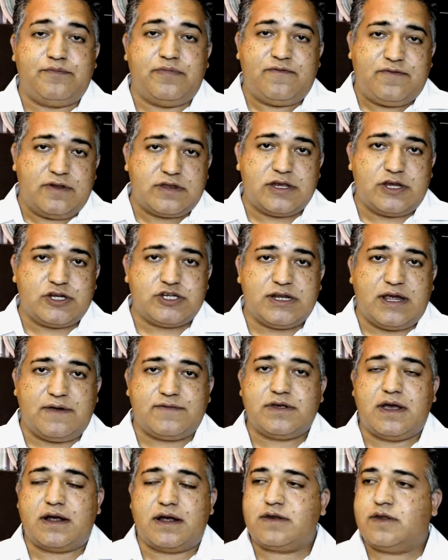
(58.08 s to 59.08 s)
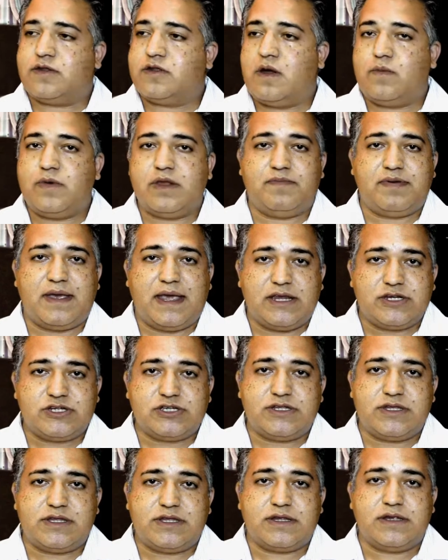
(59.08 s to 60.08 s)
Physician, I've talked to so many
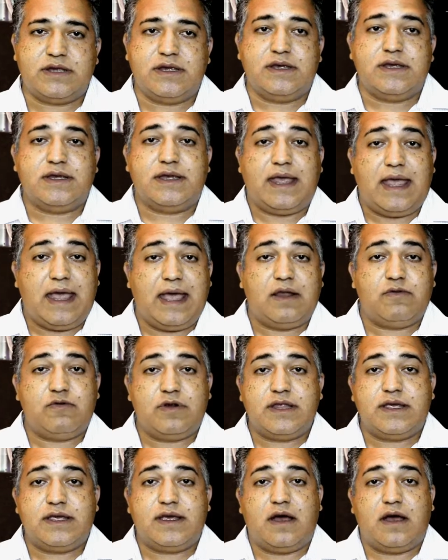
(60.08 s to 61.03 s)
patients and really